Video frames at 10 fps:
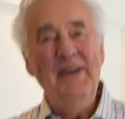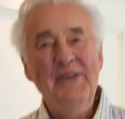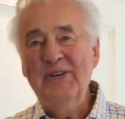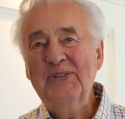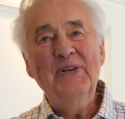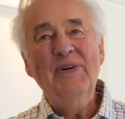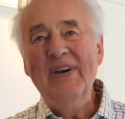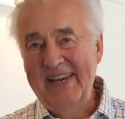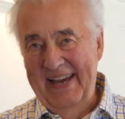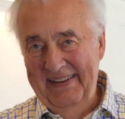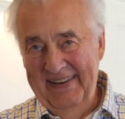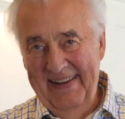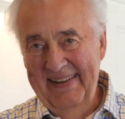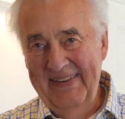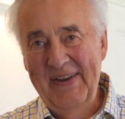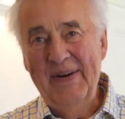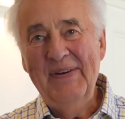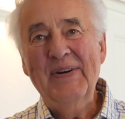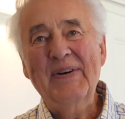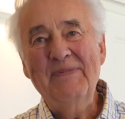you're doing it.
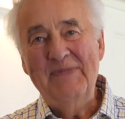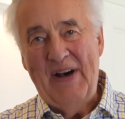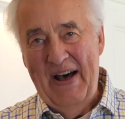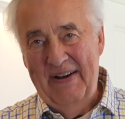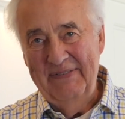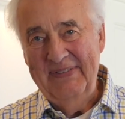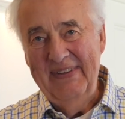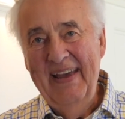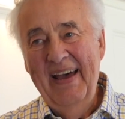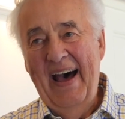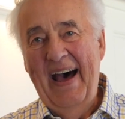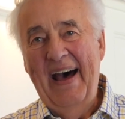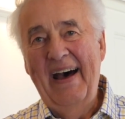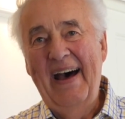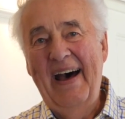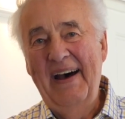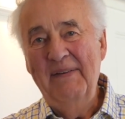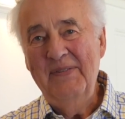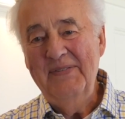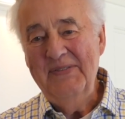You're involved.
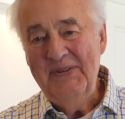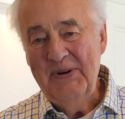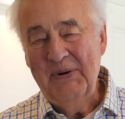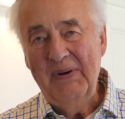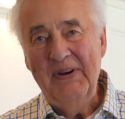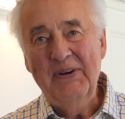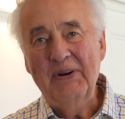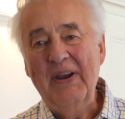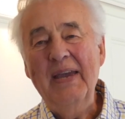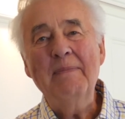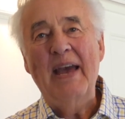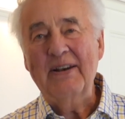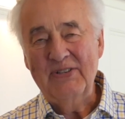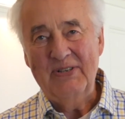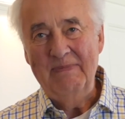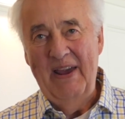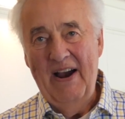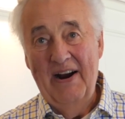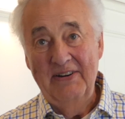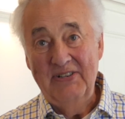Your emails to me
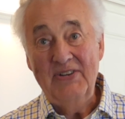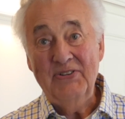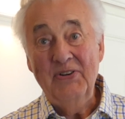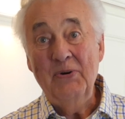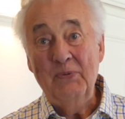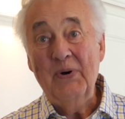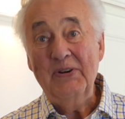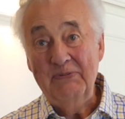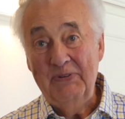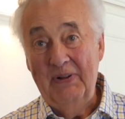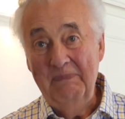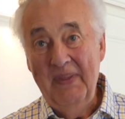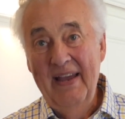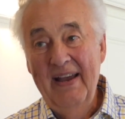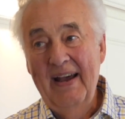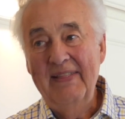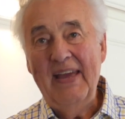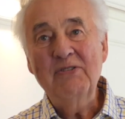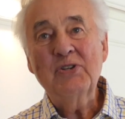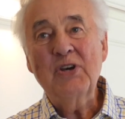are just wonderful.
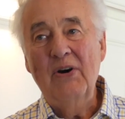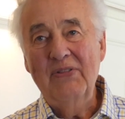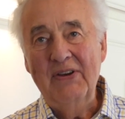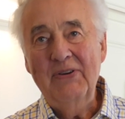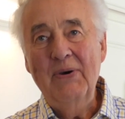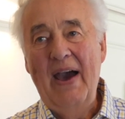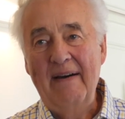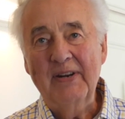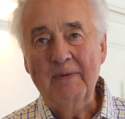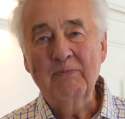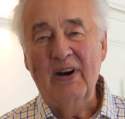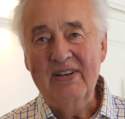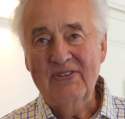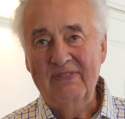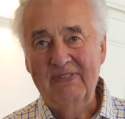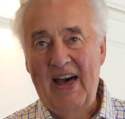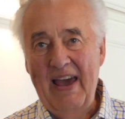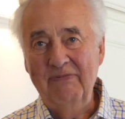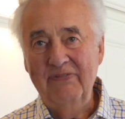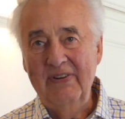They show that you have an embrace of
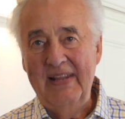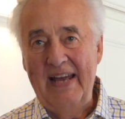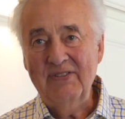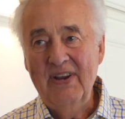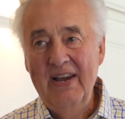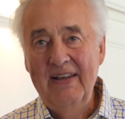life, and that's